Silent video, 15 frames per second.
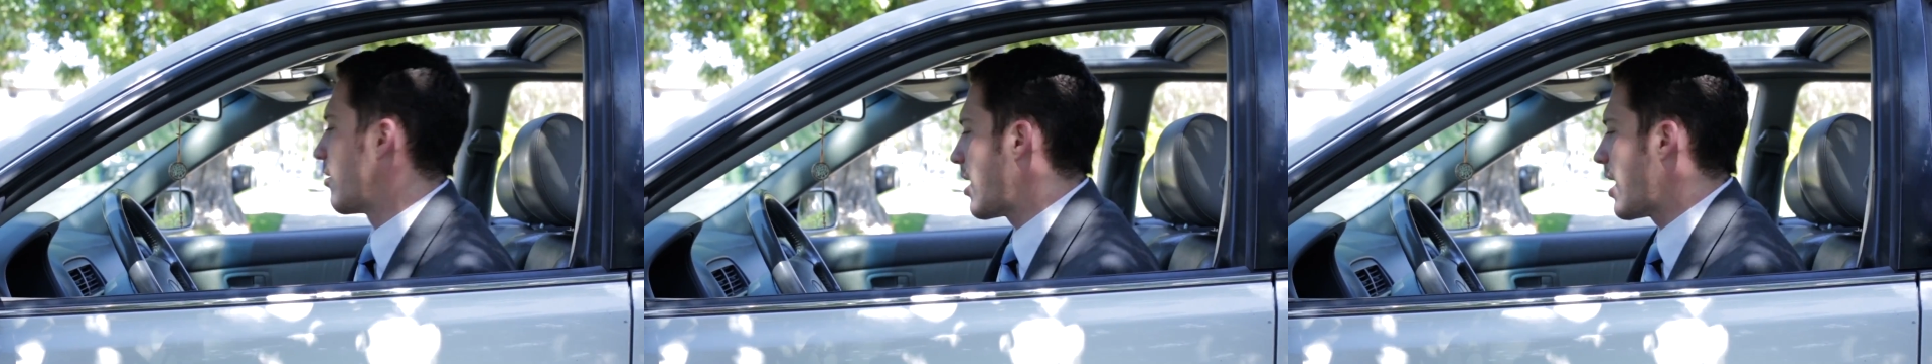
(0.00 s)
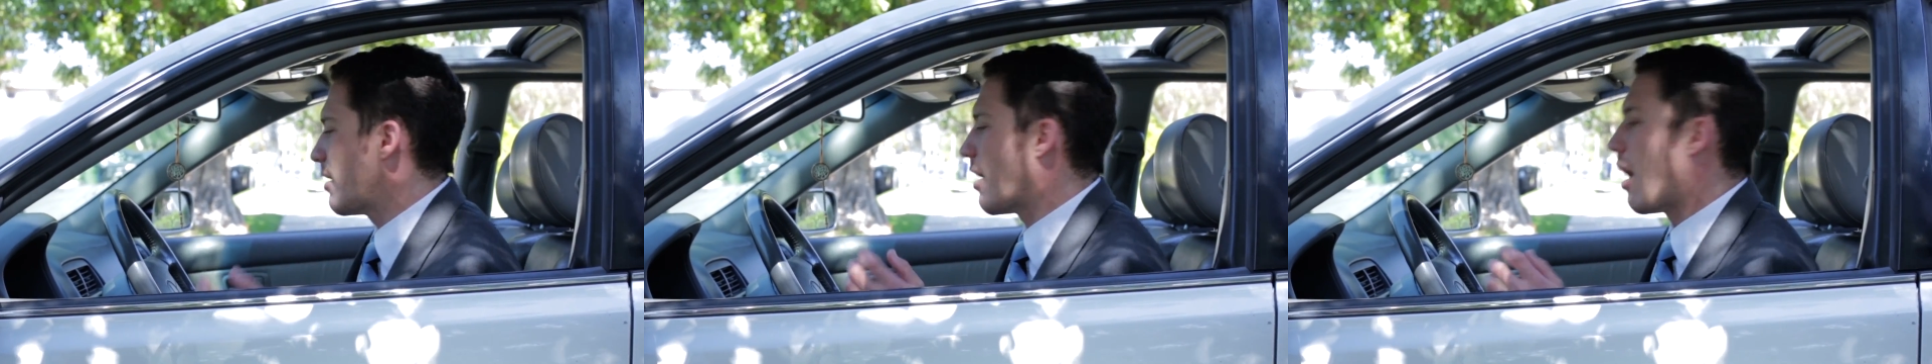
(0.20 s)

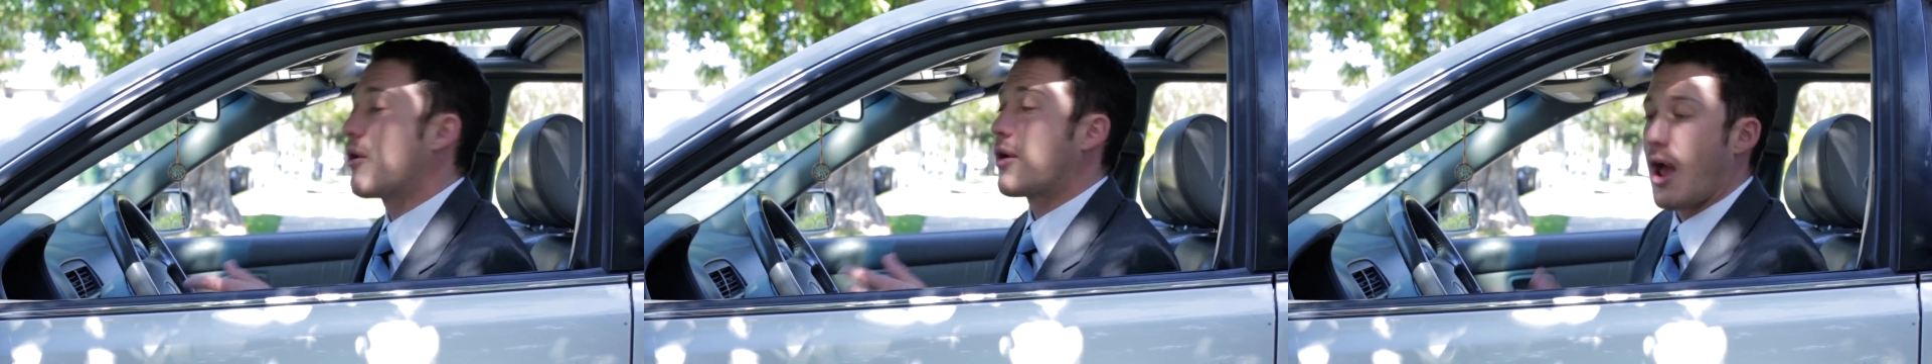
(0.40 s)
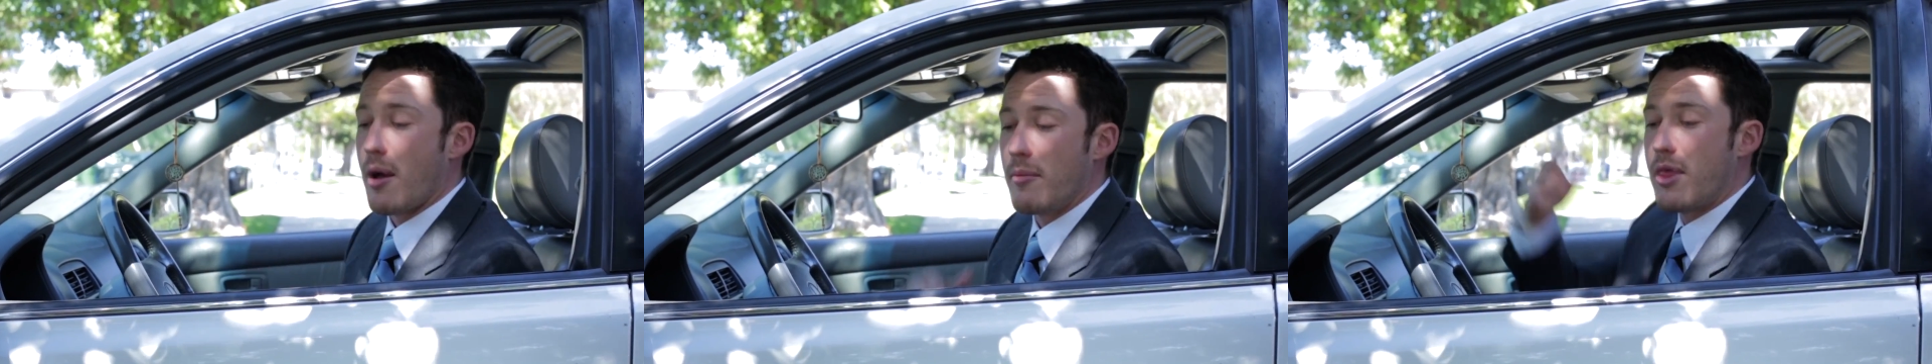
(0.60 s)
All right.
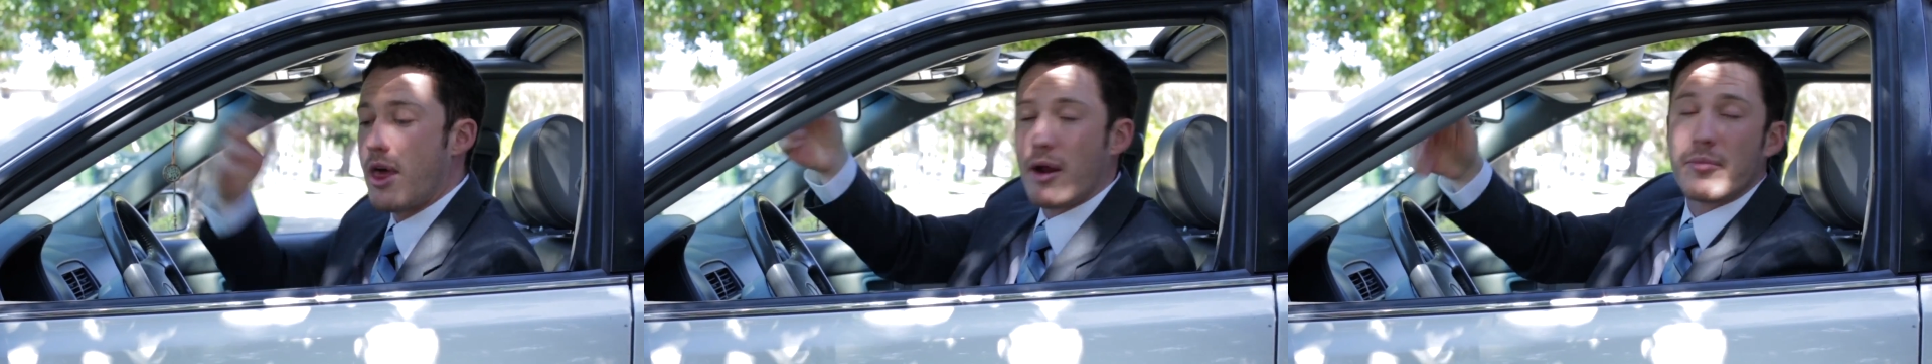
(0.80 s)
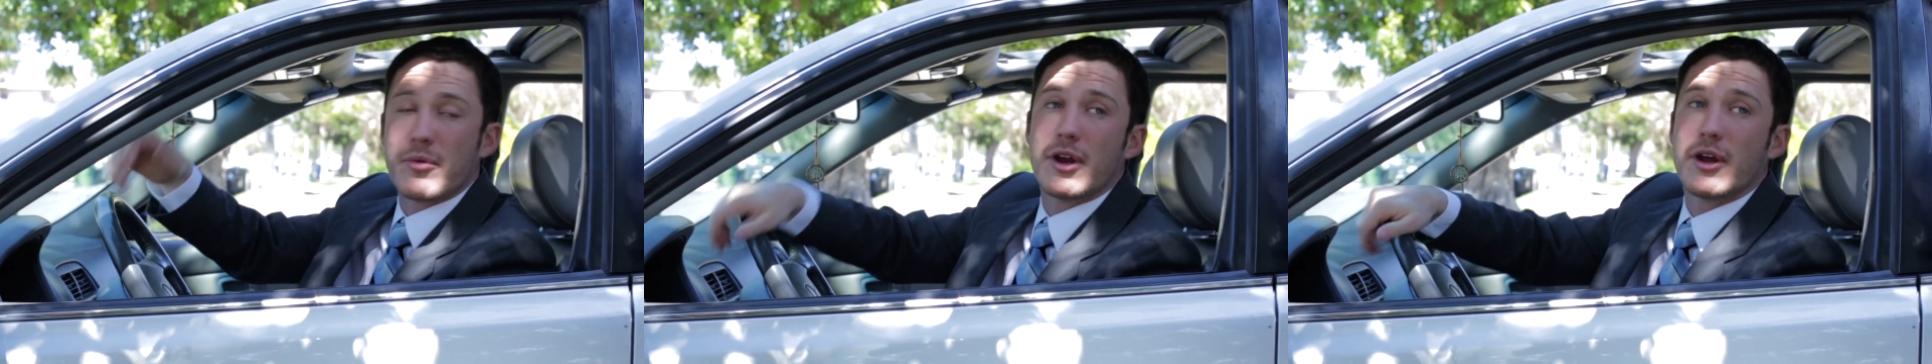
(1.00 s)
Come. Okay.
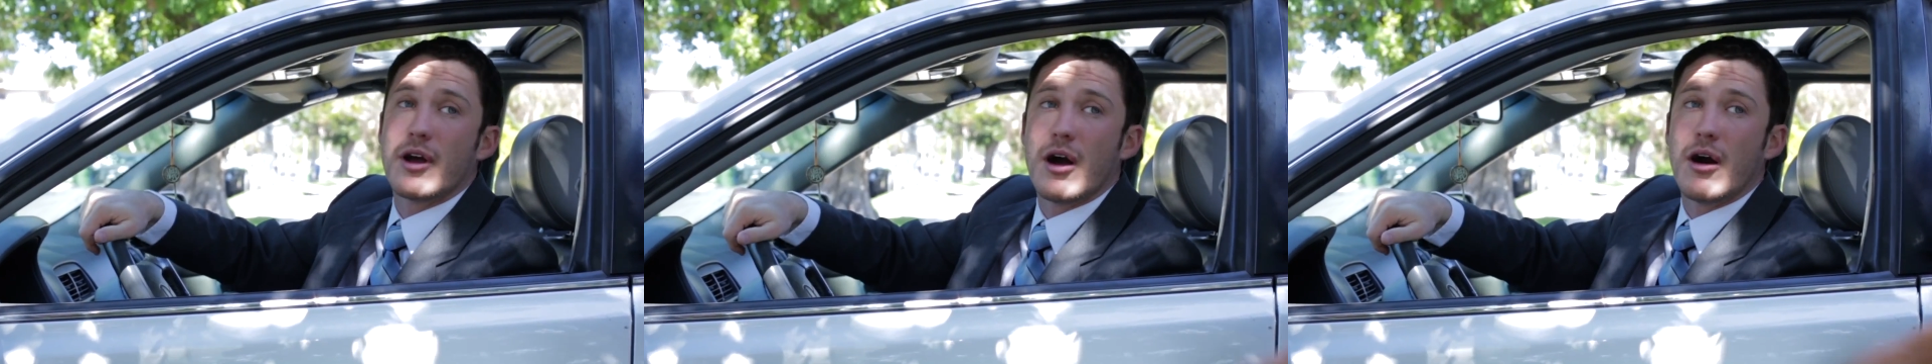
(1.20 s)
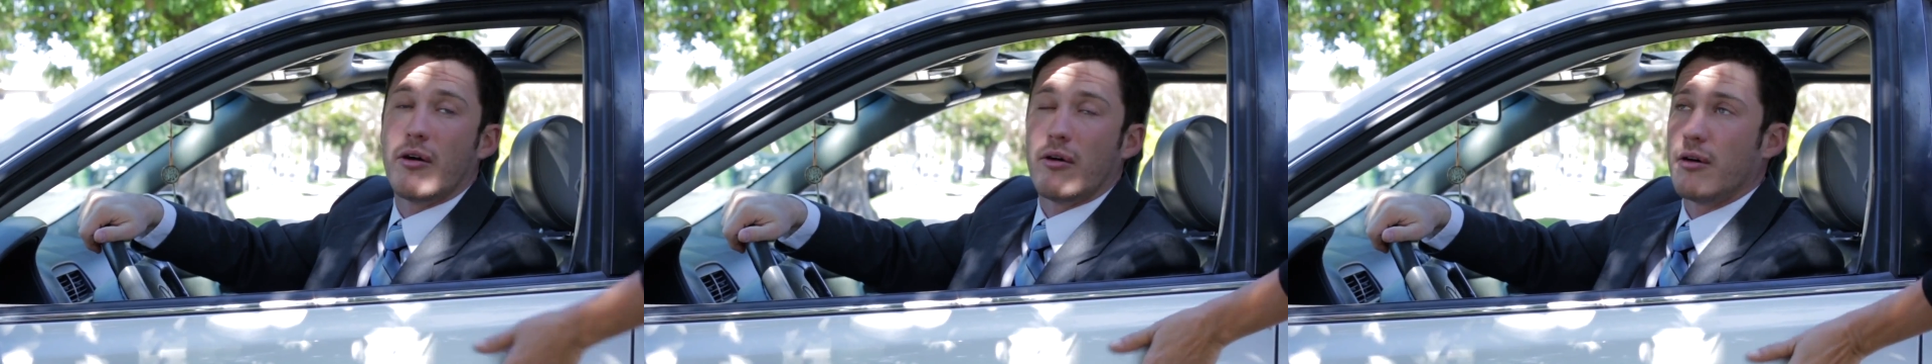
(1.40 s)
Then I'm going
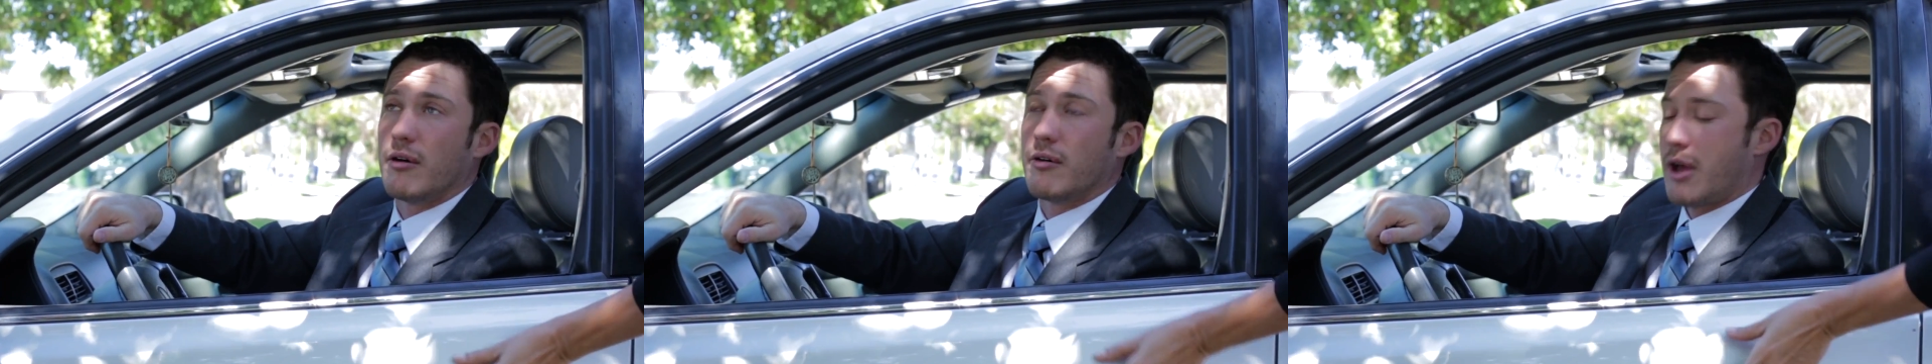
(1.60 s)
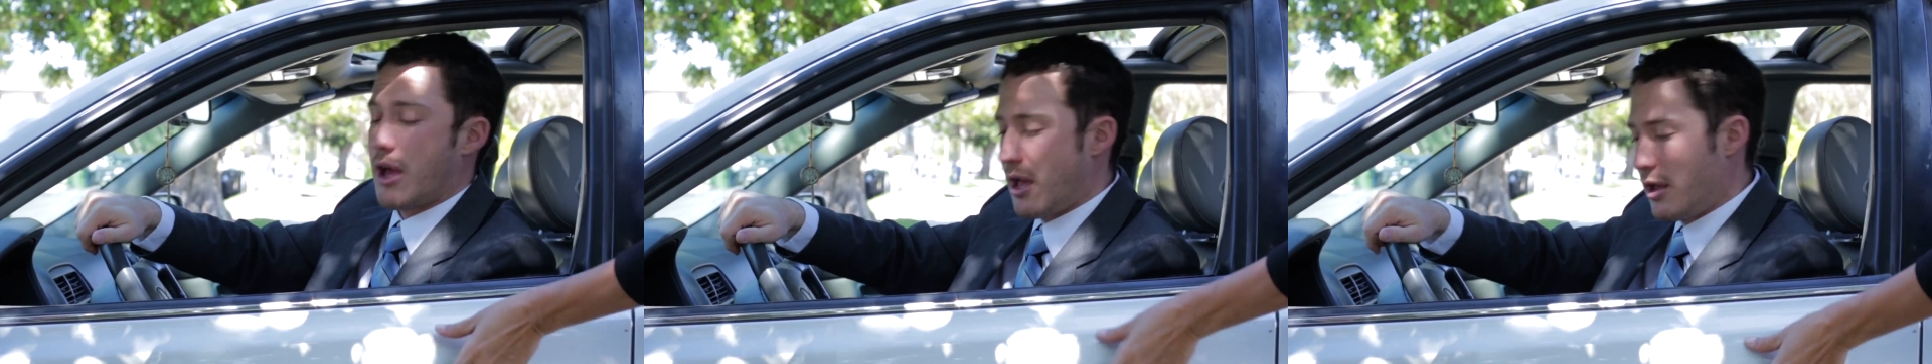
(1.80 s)
to go.
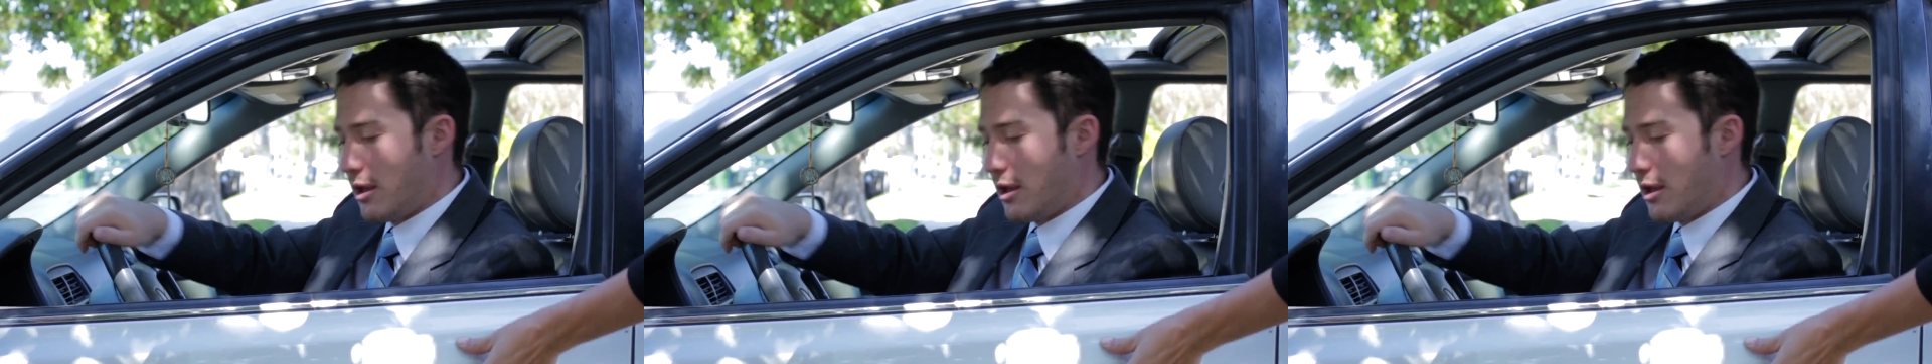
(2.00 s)
Okay?